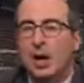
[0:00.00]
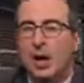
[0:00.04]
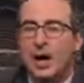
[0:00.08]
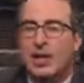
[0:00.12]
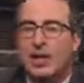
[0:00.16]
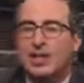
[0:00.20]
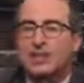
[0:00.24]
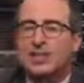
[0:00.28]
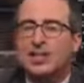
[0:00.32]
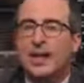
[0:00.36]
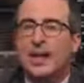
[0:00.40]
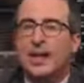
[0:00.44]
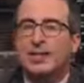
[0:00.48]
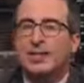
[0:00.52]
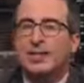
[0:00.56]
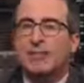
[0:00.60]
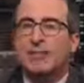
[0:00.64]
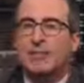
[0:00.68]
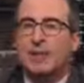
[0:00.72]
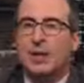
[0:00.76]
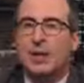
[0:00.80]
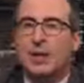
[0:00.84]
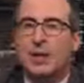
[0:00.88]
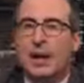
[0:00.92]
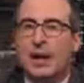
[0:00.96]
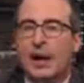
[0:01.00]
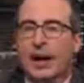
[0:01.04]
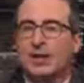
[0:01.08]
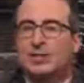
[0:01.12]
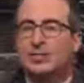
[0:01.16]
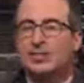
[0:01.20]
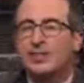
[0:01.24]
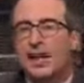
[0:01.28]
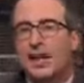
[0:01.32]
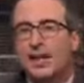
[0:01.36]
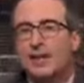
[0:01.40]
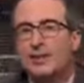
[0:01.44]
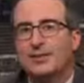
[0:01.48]

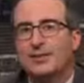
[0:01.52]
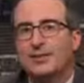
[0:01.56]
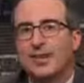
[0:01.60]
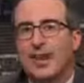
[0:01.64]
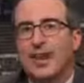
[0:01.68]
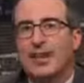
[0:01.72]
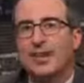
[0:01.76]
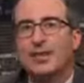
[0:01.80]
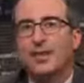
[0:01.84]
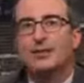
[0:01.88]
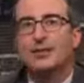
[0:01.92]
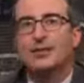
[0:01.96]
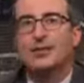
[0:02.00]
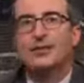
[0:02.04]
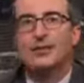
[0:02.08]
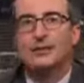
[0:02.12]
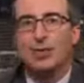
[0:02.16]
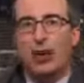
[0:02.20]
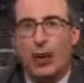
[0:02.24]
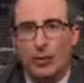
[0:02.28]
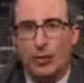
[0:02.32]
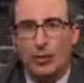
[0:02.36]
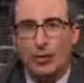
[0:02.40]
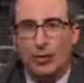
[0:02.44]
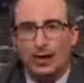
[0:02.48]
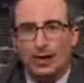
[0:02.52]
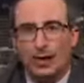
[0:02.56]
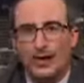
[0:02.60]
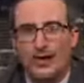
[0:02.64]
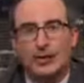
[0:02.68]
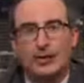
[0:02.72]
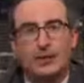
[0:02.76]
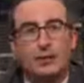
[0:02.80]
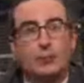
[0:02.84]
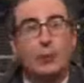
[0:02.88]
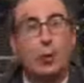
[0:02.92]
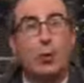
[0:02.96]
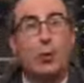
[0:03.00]
instead of saying sorry
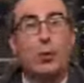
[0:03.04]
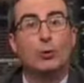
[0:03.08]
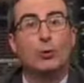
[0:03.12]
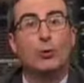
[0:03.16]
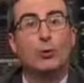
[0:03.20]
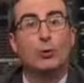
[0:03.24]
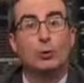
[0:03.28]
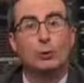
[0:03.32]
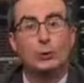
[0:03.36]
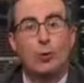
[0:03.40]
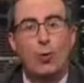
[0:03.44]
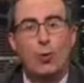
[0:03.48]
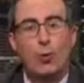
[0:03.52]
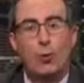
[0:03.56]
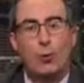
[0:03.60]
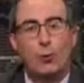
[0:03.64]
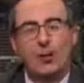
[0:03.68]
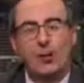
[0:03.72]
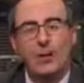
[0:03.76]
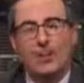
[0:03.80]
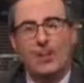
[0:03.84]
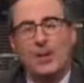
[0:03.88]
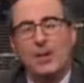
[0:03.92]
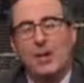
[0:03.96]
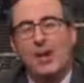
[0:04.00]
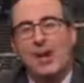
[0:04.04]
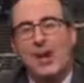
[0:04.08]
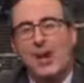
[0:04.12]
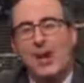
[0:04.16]
or sorry,